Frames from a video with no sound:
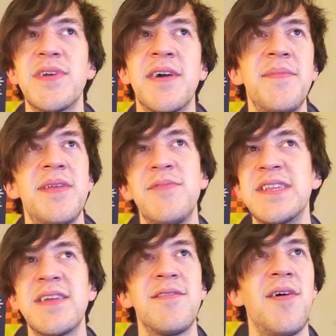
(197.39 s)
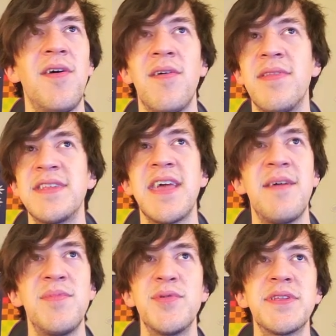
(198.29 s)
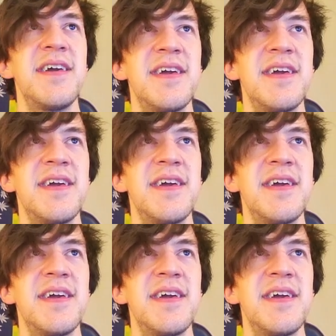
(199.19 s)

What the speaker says: We come in, we steal all the stat boost,